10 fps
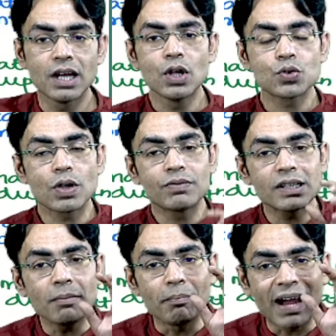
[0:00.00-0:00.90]
So if there is
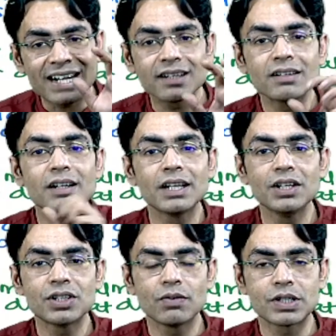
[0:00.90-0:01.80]
a maternal
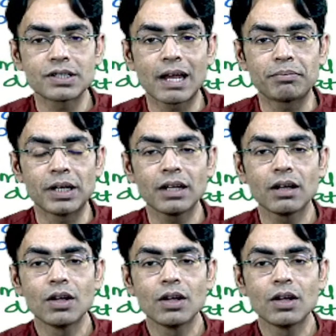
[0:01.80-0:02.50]
deletion which is happening,